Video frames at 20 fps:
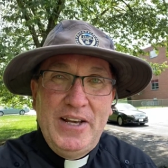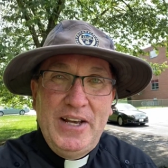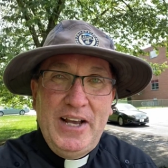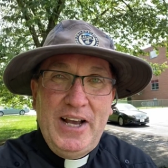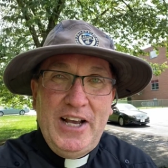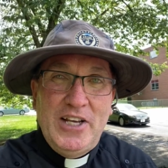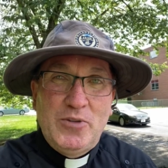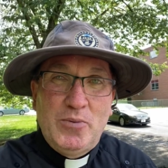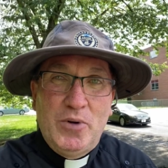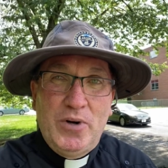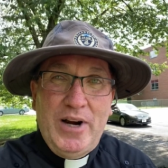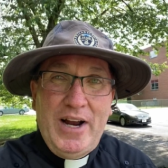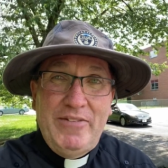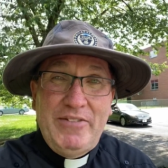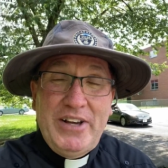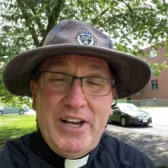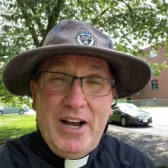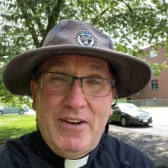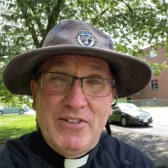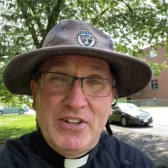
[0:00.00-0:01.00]
as we're
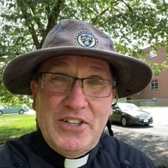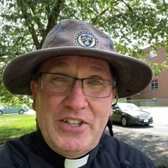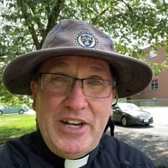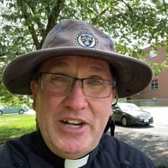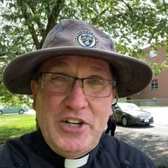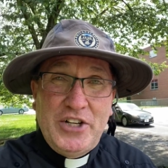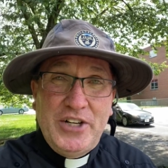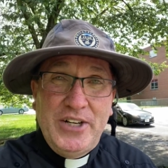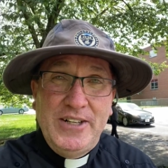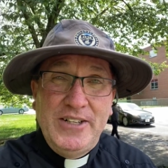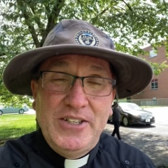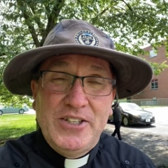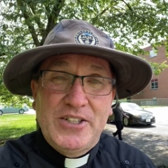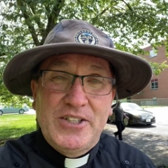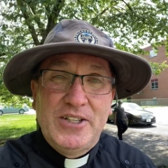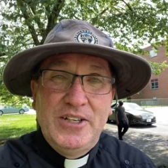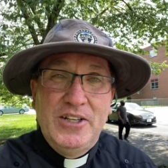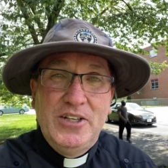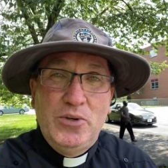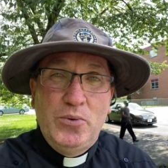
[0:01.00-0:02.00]
having
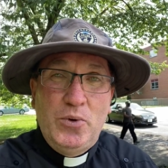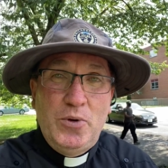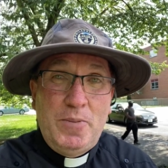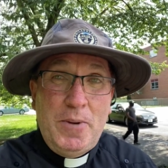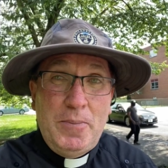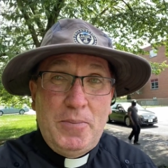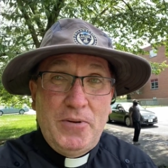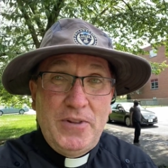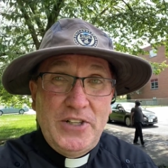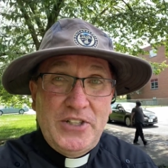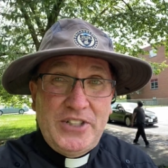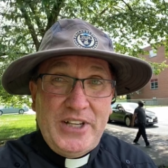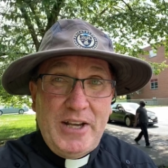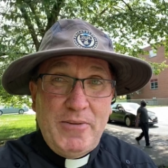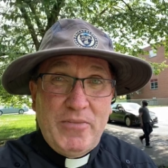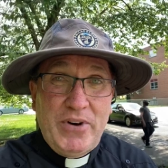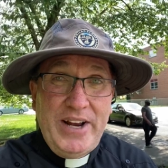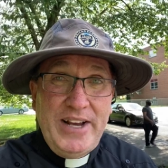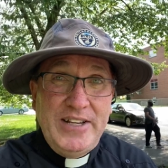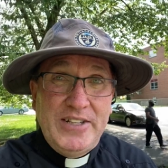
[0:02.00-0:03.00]
conversations with people of the
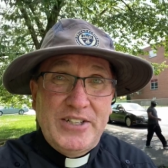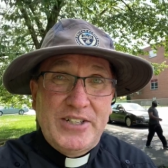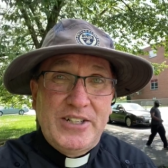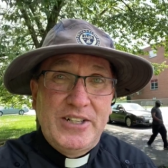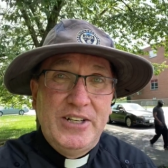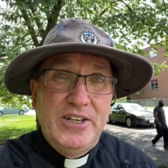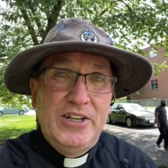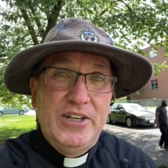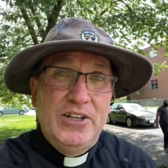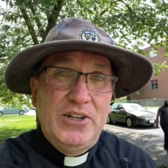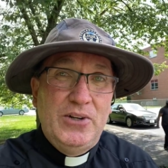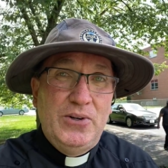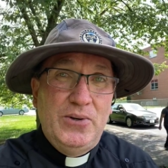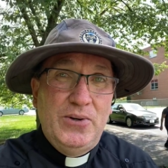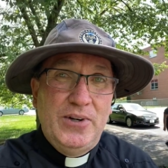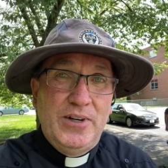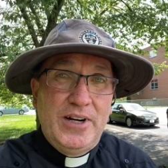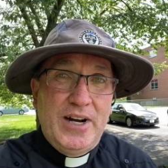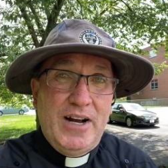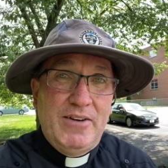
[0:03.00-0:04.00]
same race
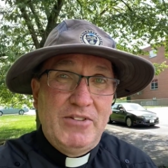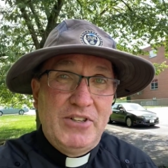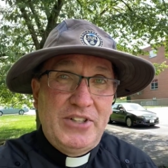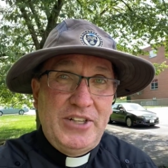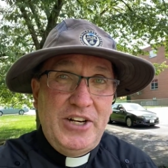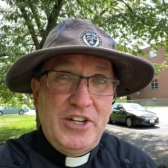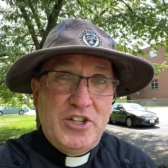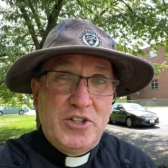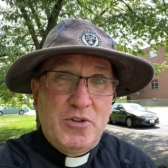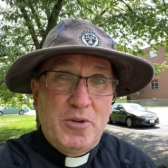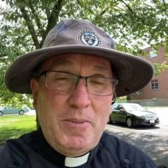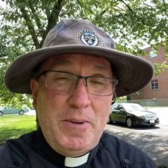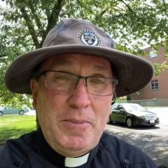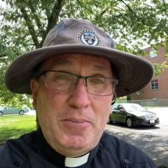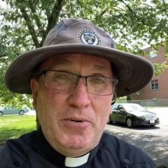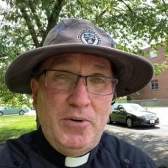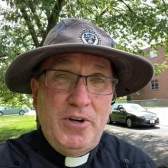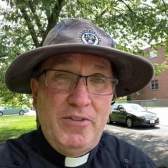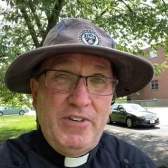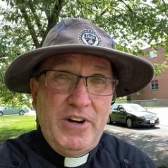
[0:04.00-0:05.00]
or conversations with
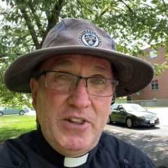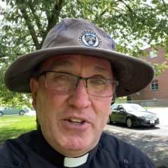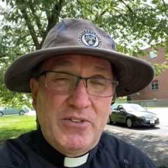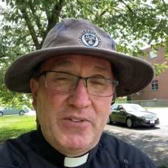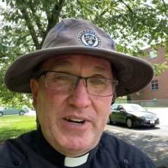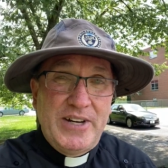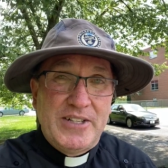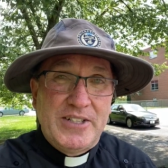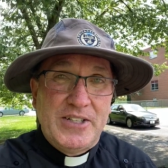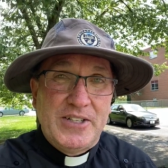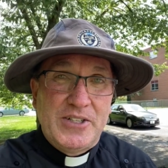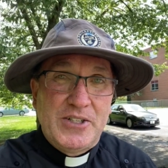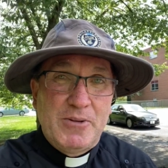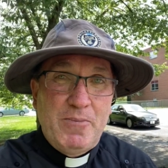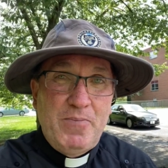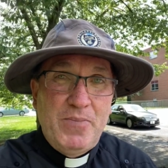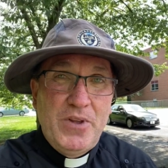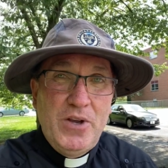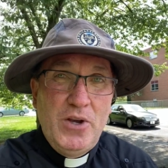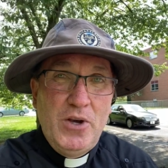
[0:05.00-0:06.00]
people of other races.
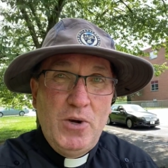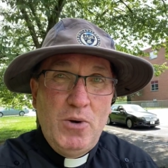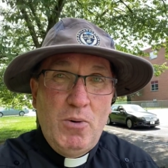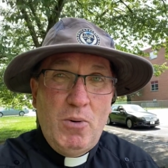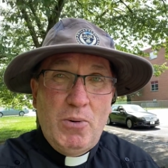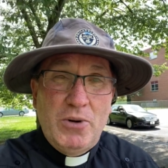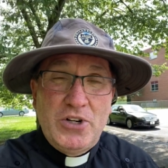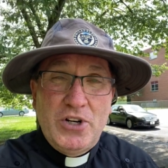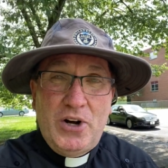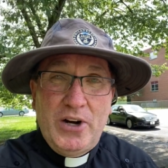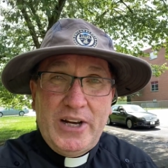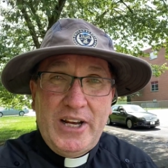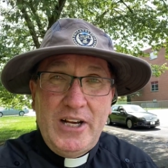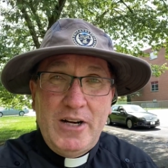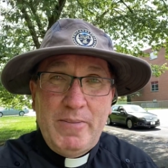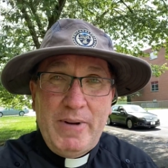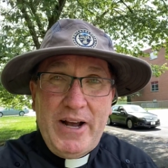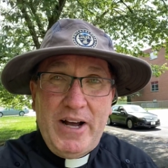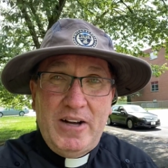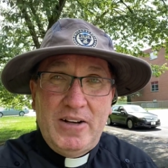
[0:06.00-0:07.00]
When we're talking
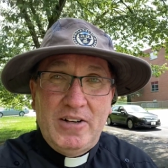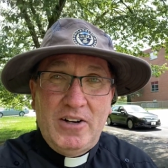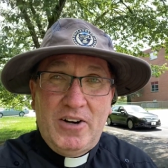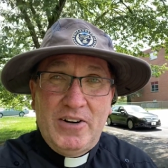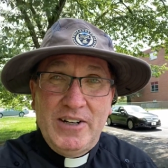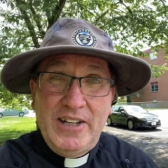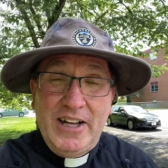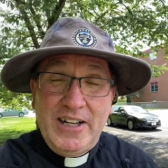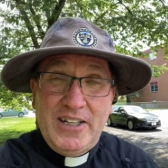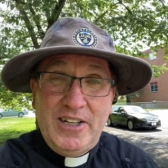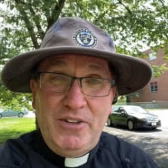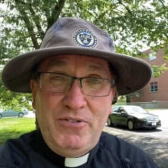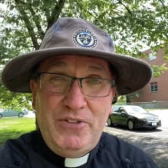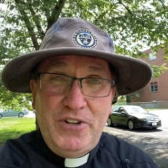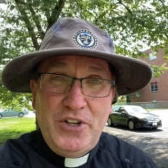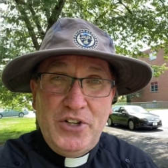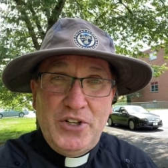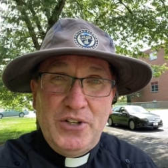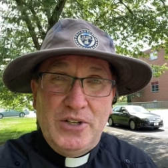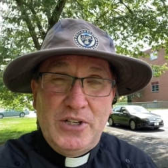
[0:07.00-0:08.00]
about our elected
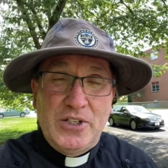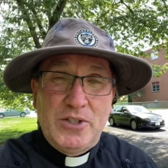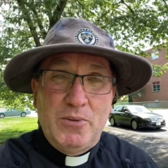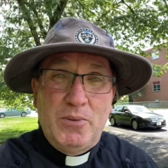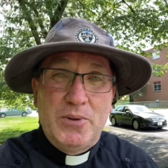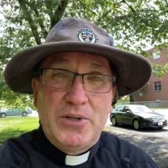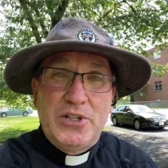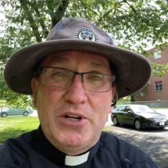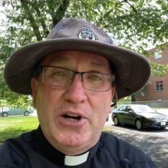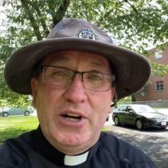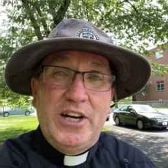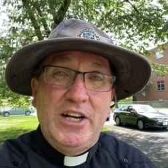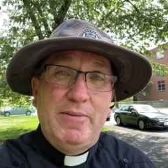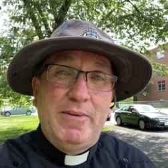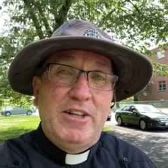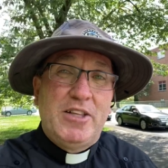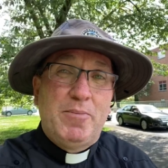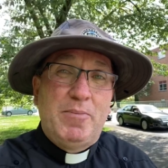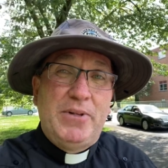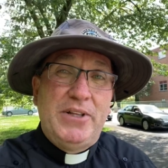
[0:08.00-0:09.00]
officials, when we're talking
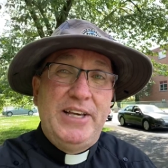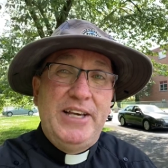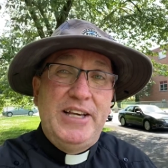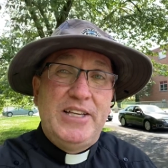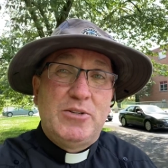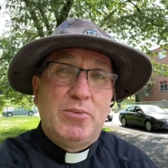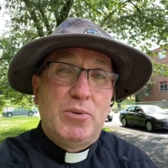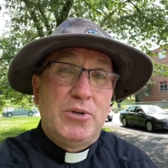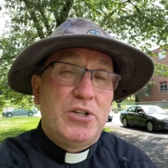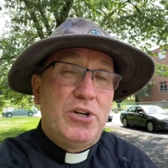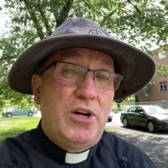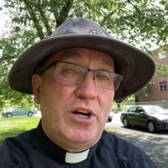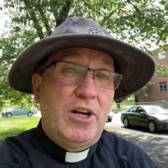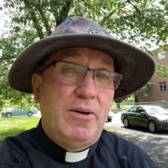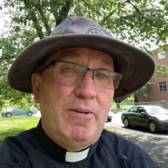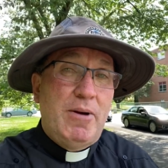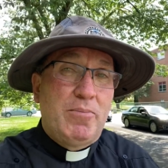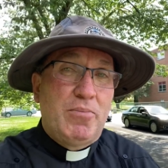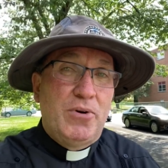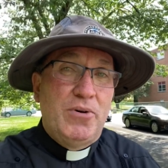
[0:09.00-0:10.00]
about the police, when we're talking
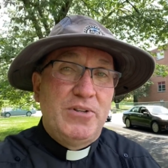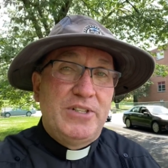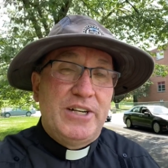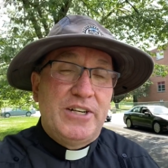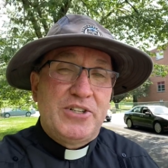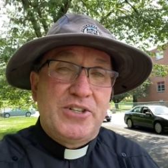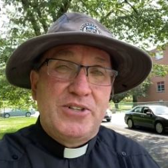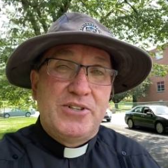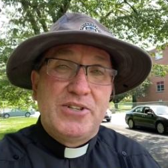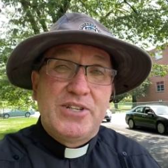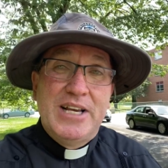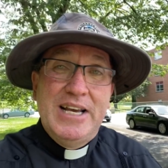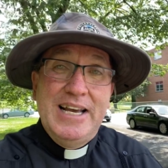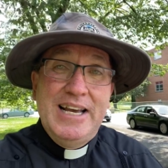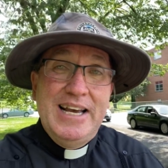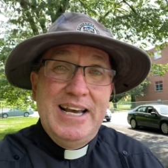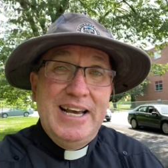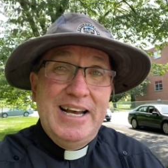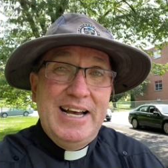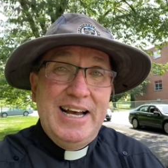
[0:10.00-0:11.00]
about protesters,
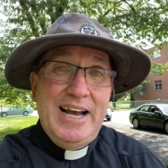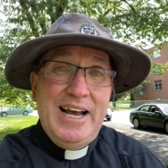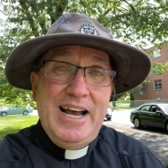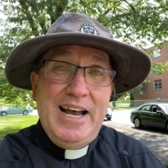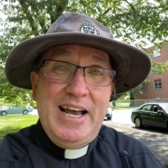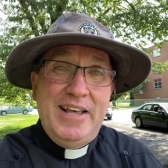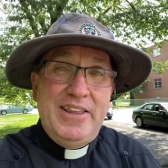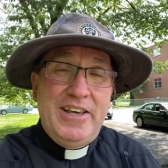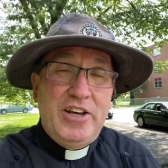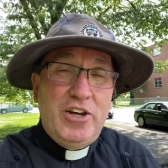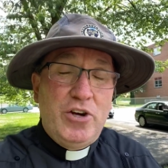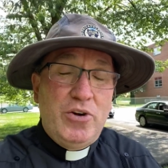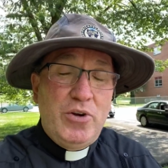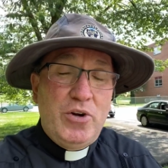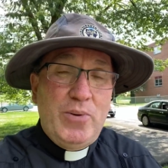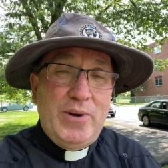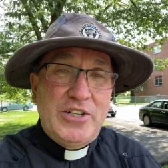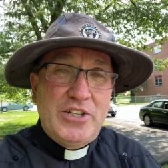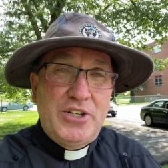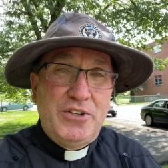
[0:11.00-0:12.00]
I think a good
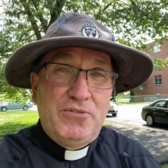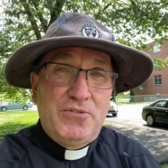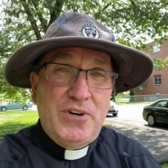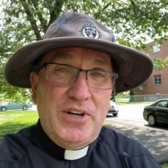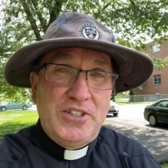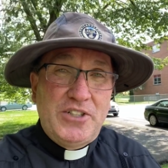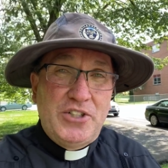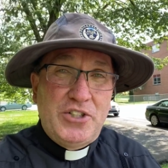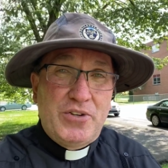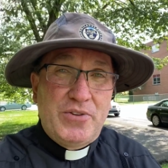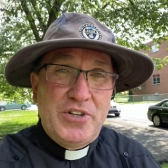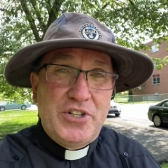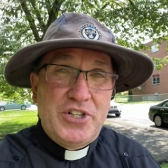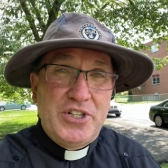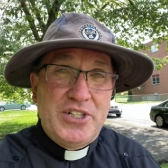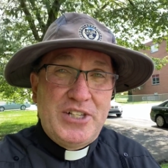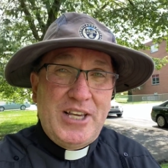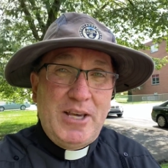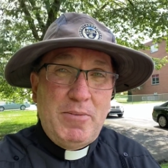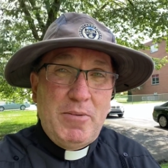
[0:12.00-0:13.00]
question for us as
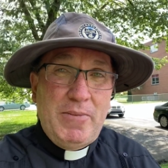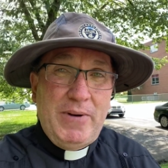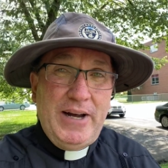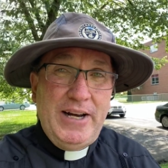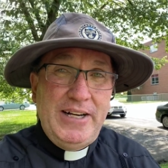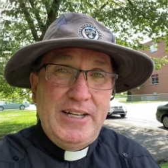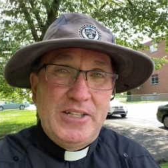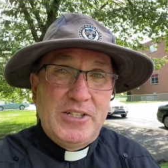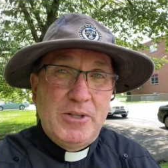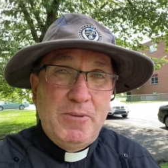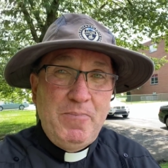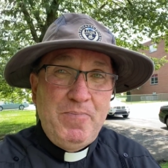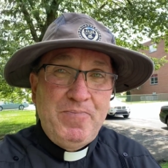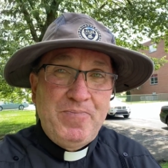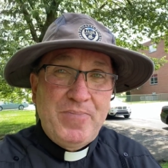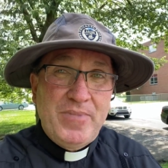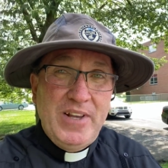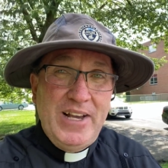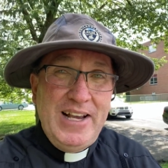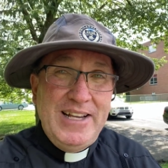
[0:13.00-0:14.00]
Christians to keep in mind is,
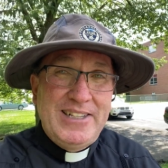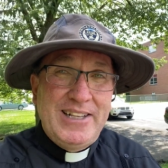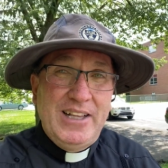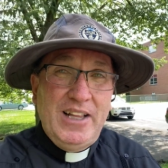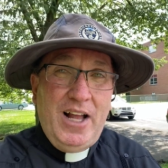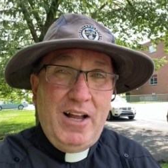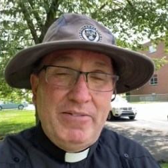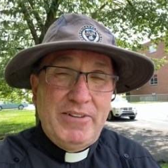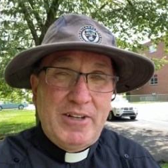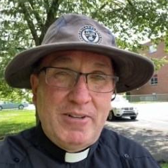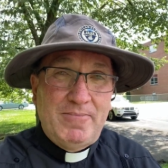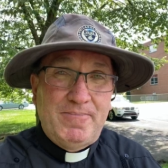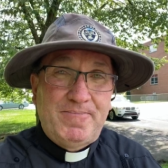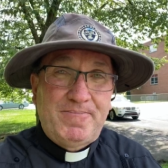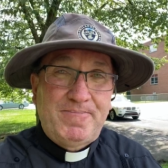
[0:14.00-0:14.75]
is it loving?